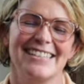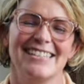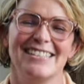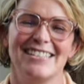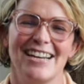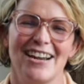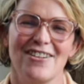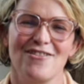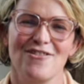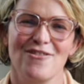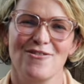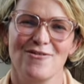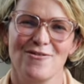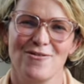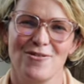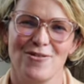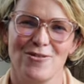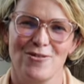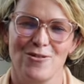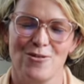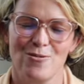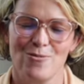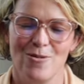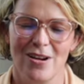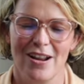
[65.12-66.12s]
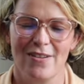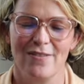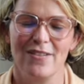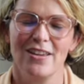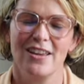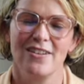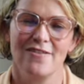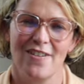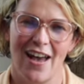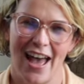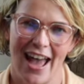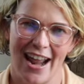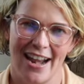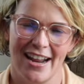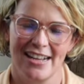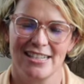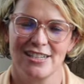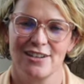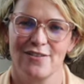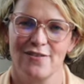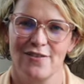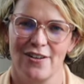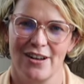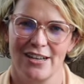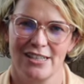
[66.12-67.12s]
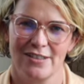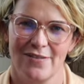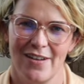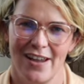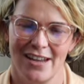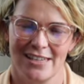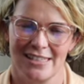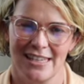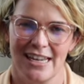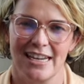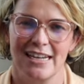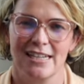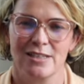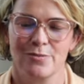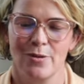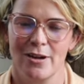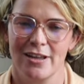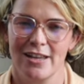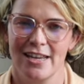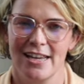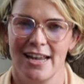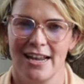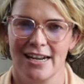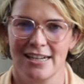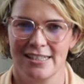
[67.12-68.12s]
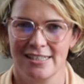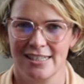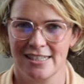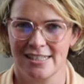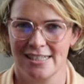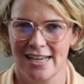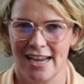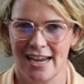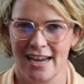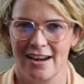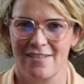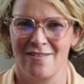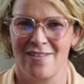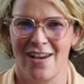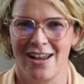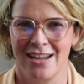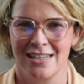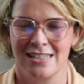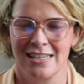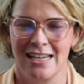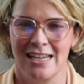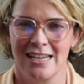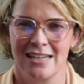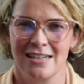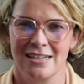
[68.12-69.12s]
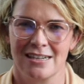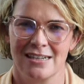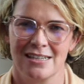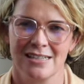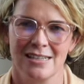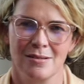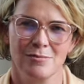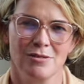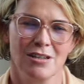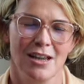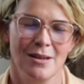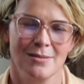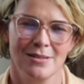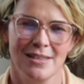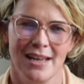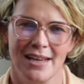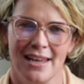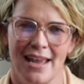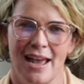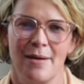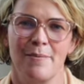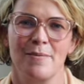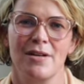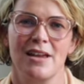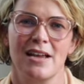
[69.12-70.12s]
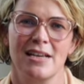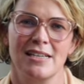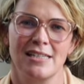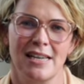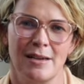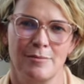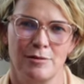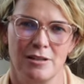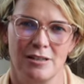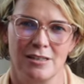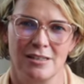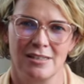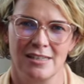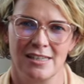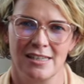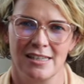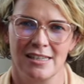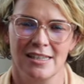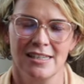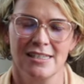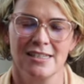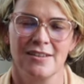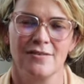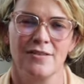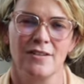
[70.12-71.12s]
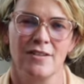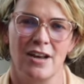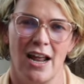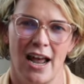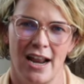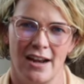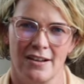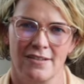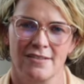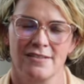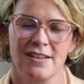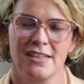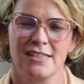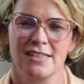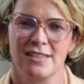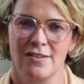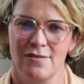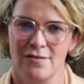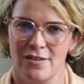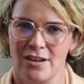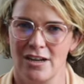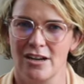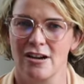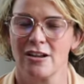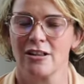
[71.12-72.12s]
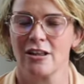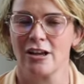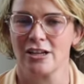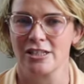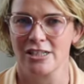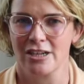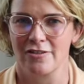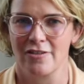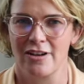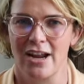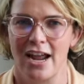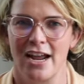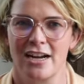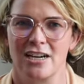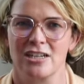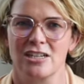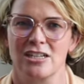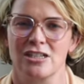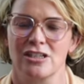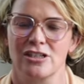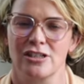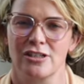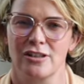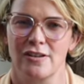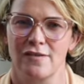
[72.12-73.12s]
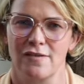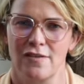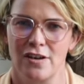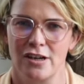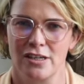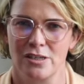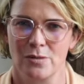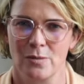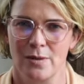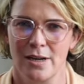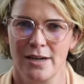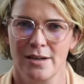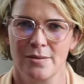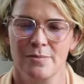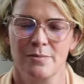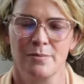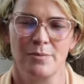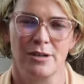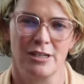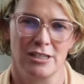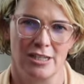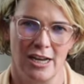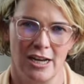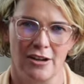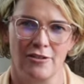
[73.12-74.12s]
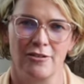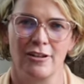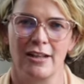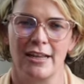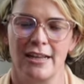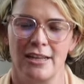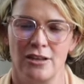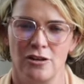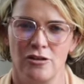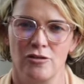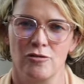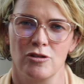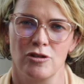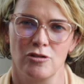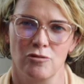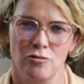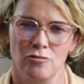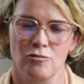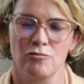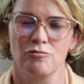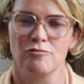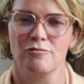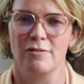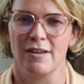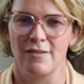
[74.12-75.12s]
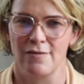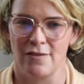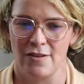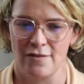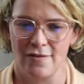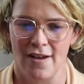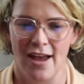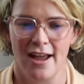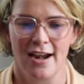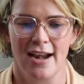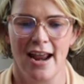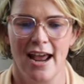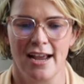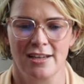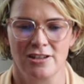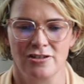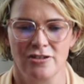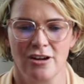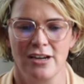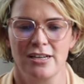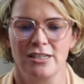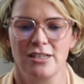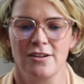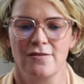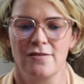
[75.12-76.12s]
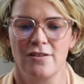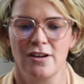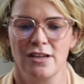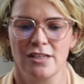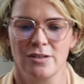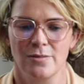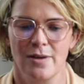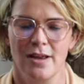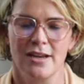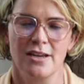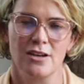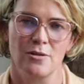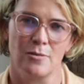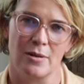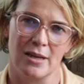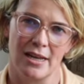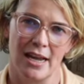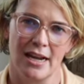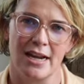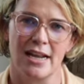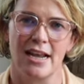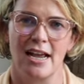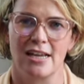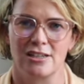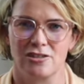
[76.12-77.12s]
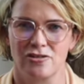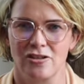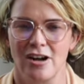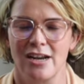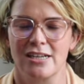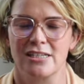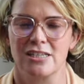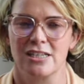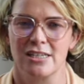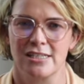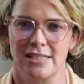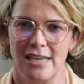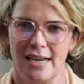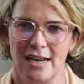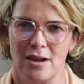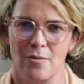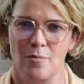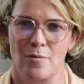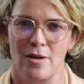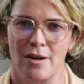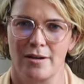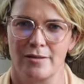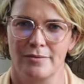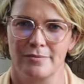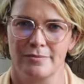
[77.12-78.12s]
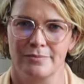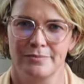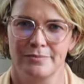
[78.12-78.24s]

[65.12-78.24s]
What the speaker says: a general rule, whatever you've had as your first vaccine is what you get as your second vaccine. Sometimes there can be exceptions to this if you've had a severe allergic reaction to the first one, but generally if you've had Astra as your first one, you'll be getting Astra as your second one.